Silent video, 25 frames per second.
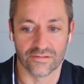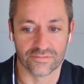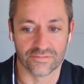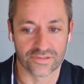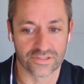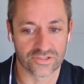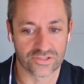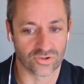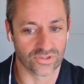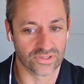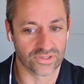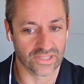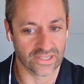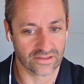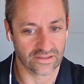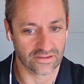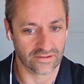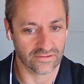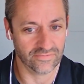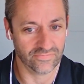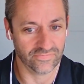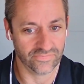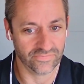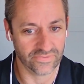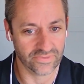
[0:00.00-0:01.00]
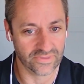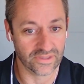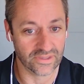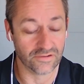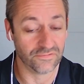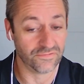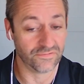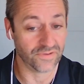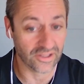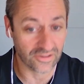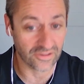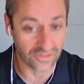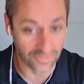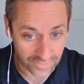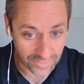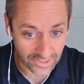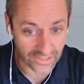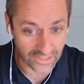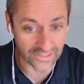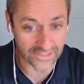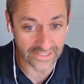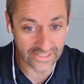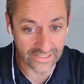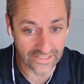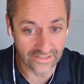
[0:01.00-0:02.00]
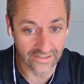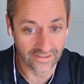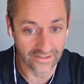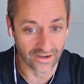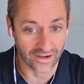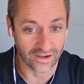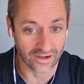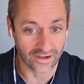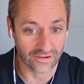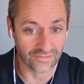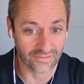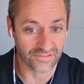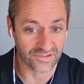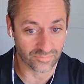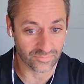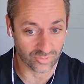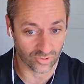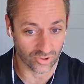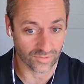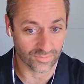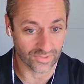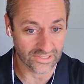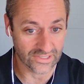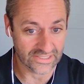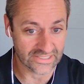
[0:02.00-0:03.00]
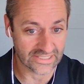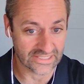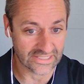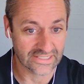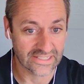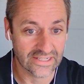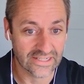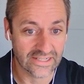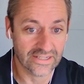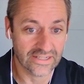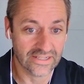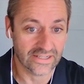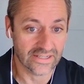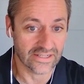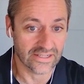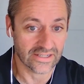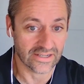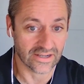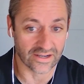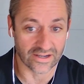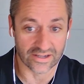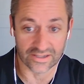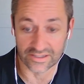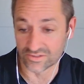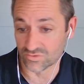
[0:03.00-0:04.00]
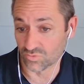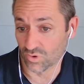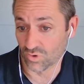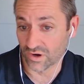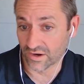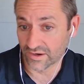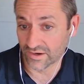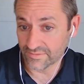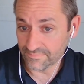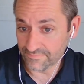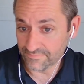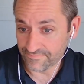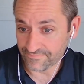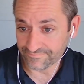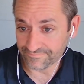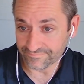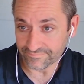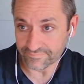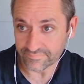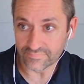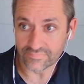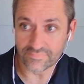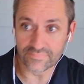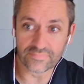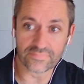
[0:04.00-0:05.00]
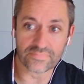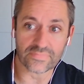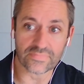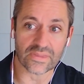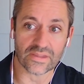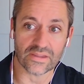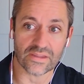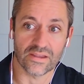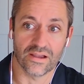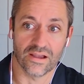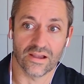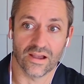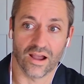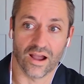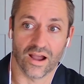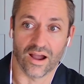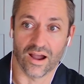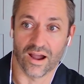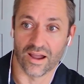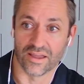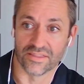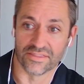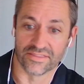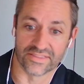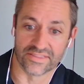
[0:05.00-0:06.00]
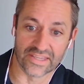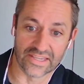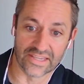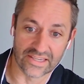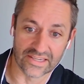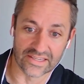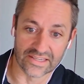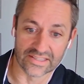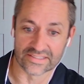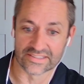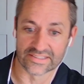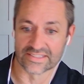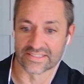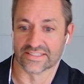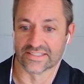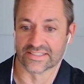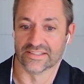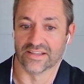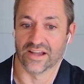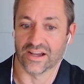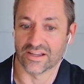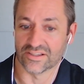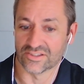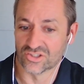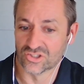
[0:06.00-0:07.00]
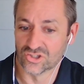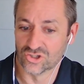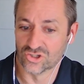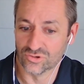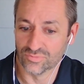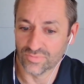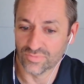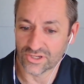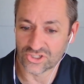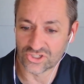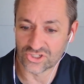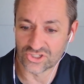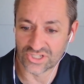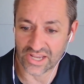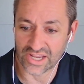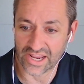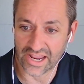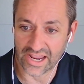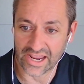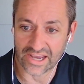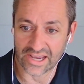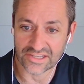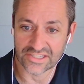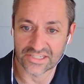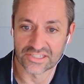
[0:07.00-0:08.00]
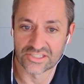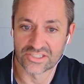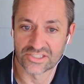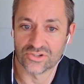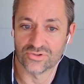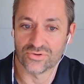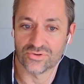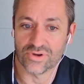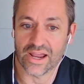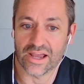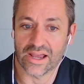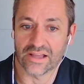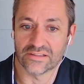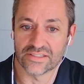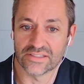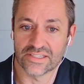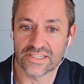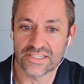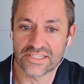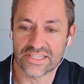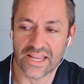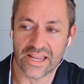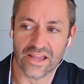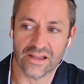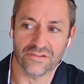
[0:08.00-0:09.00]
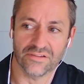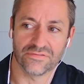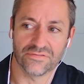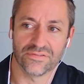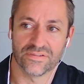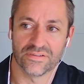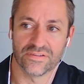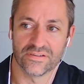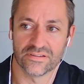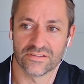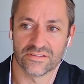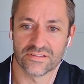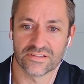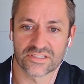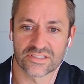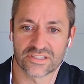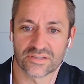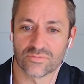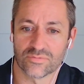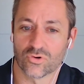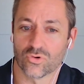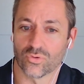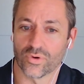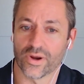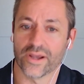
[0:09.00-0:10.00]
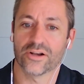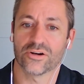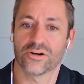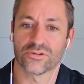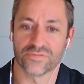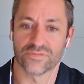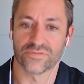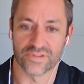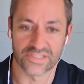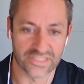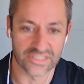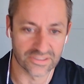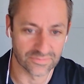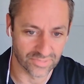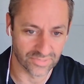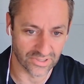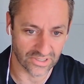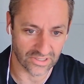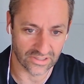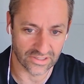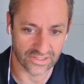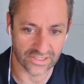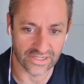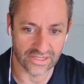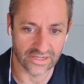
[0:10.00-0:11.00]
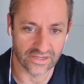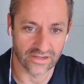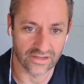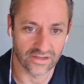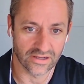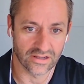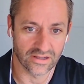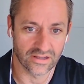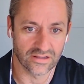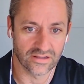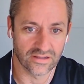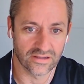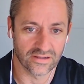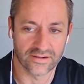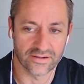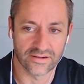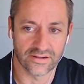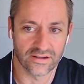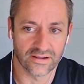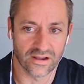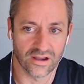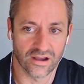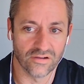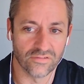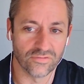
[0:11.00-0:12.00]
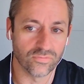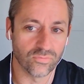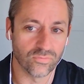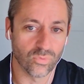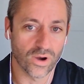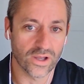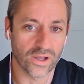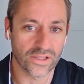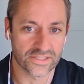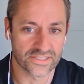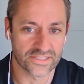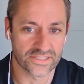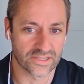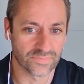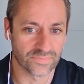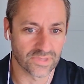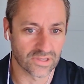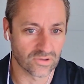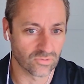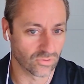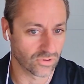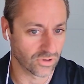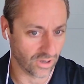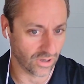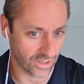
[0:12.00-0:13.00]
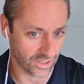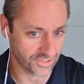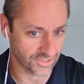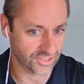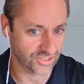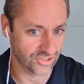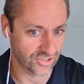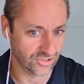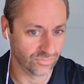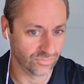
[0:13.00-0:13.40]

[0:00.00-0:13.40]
So I think the availability of an appointment is one. I think it's not too much to ask to at least have some greater visibility of what something will cost you